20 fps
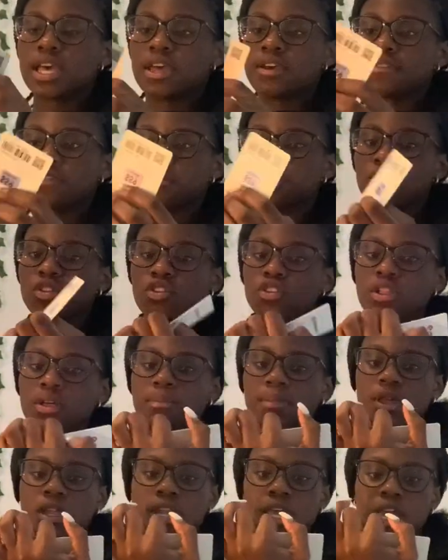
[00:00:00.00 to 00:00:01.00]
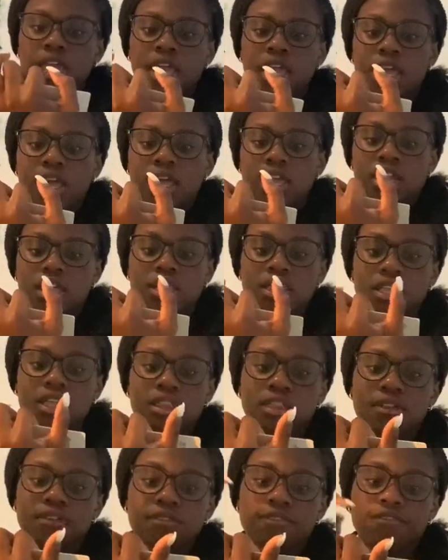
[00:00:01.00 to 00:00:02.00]
from Lululemon, and
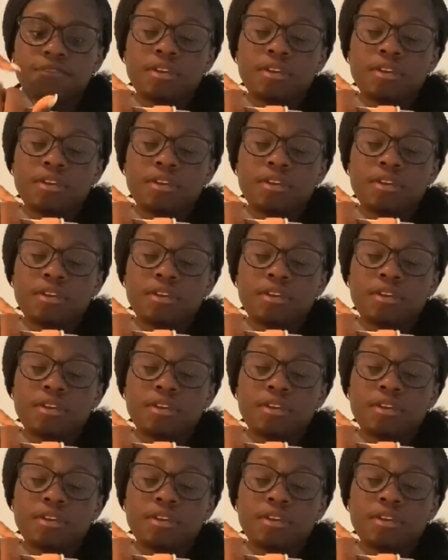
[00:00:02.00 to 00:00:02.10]
the